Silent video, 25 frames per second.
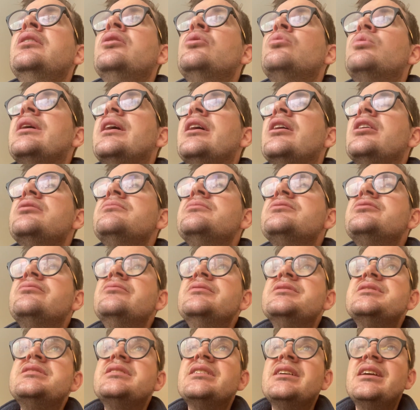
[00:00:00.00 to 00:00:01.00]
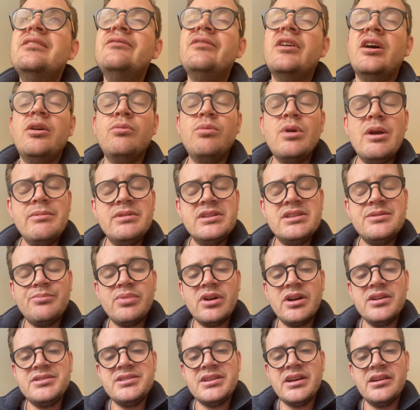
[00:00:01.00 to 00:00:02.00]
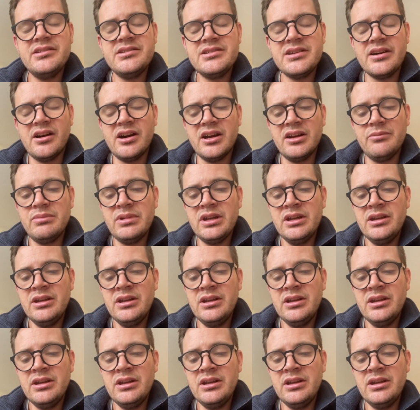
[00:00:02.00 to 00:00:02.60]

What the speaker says: We hope to receive our women's prototype